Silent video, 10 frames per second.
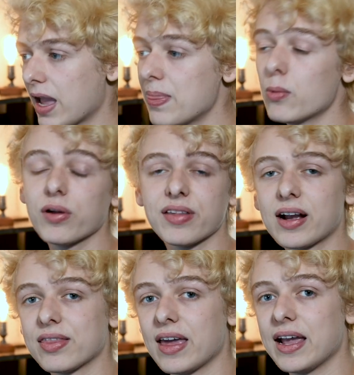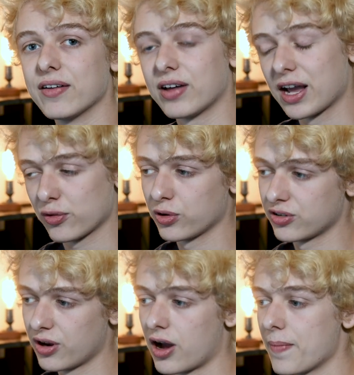And then once I got the hang of it, I
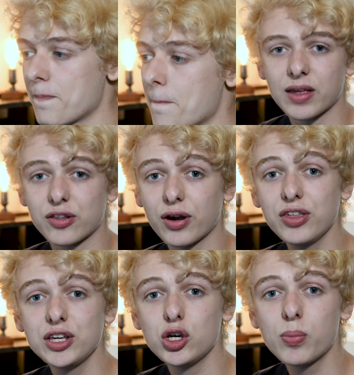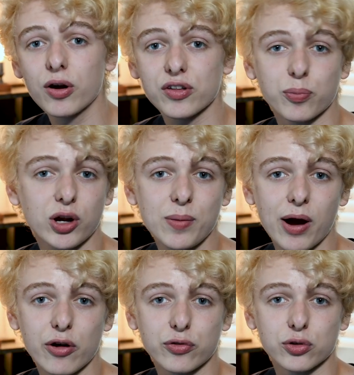switched it on. So I think uBar is a pretty
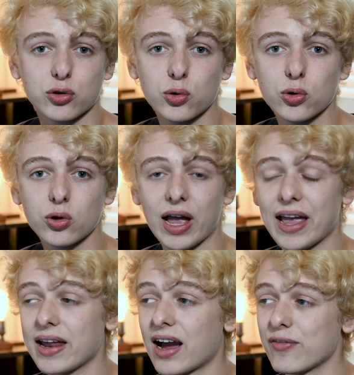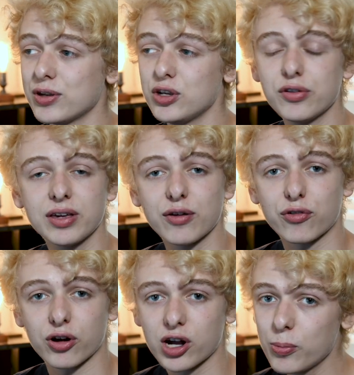powerful tool and I've been using it
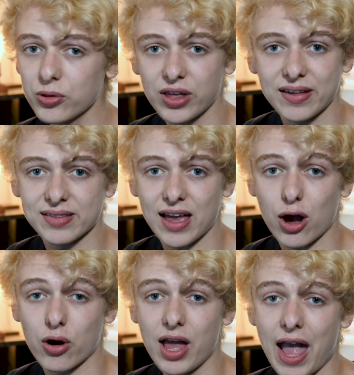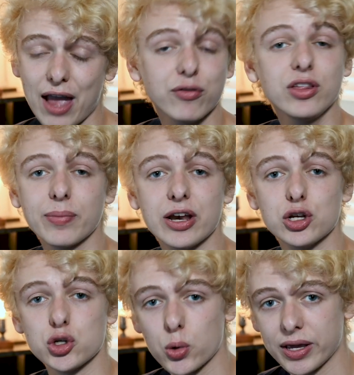for a couple days now and really been
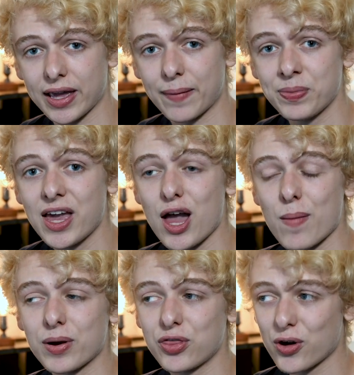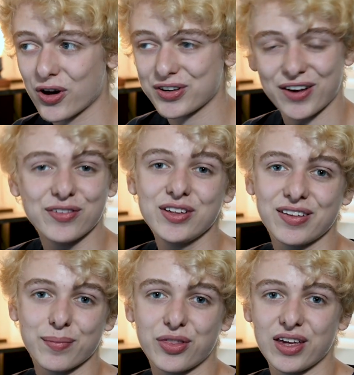enjoying it. But there are definitely
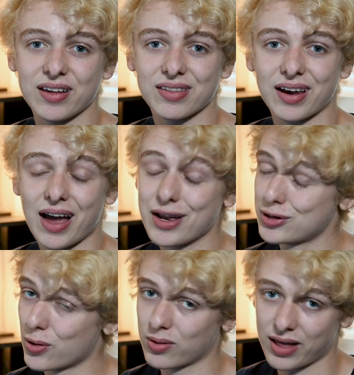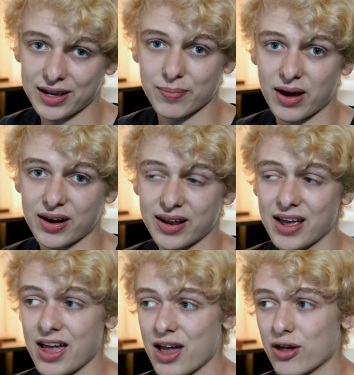some things that I don't like about it.
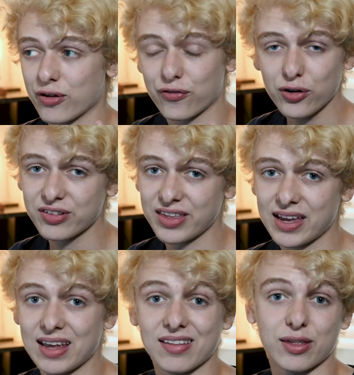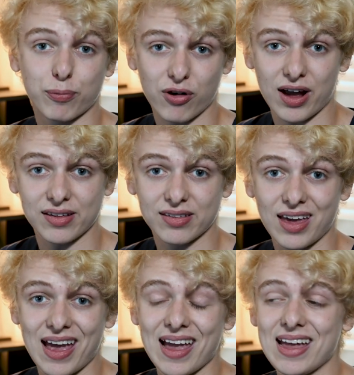The first thing is the price.
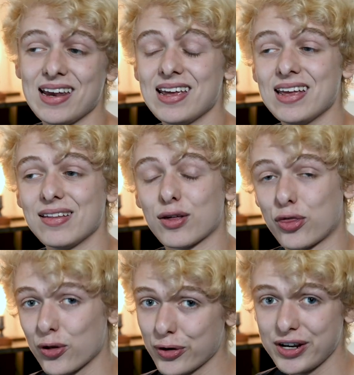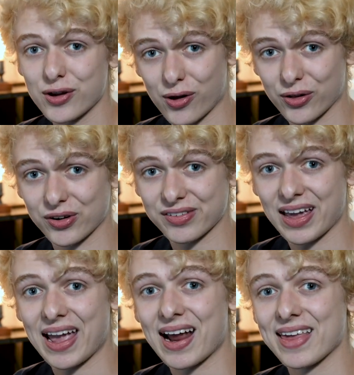It is $30
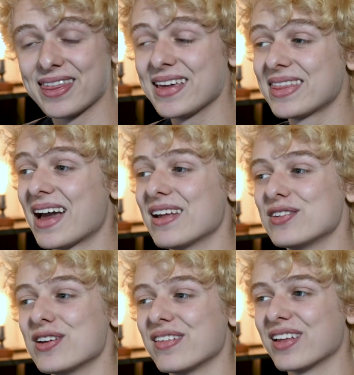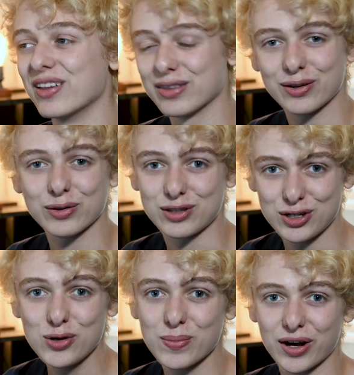and I think that is just a little
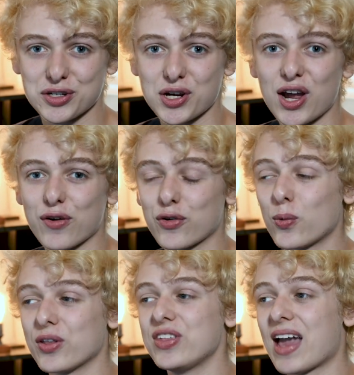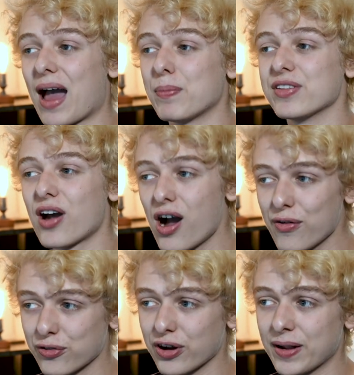too much for what the app is
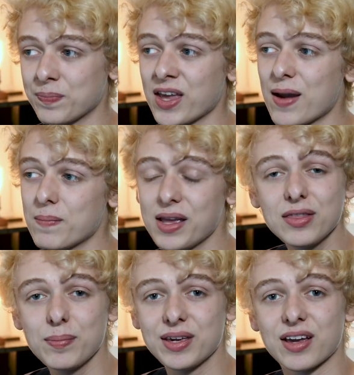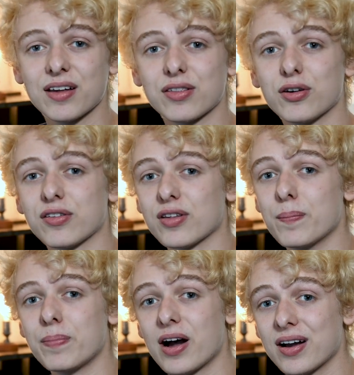offering, mainly because there's
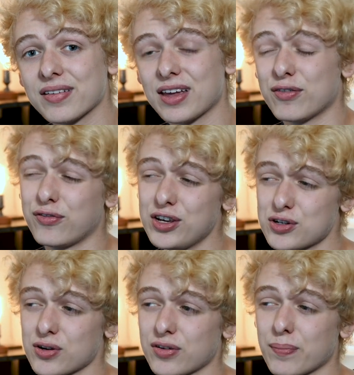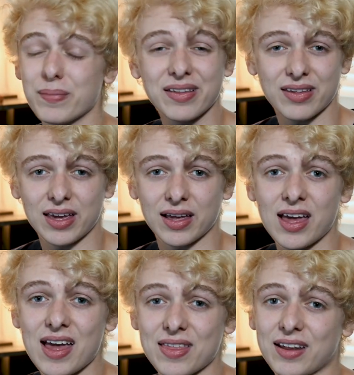some bugs and features missing
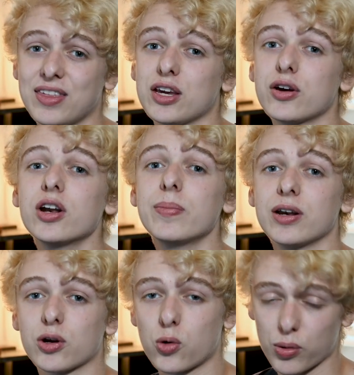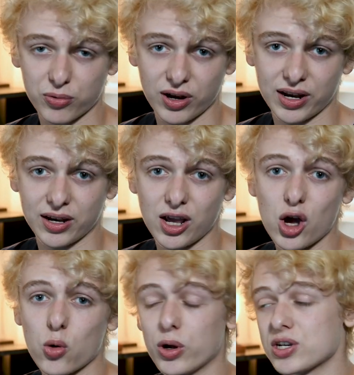that I think could have been incorporated,
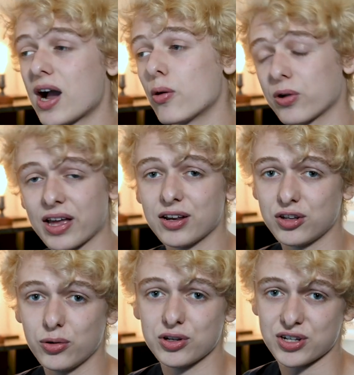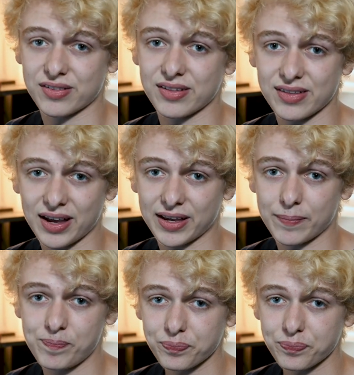which I will get into in just a second.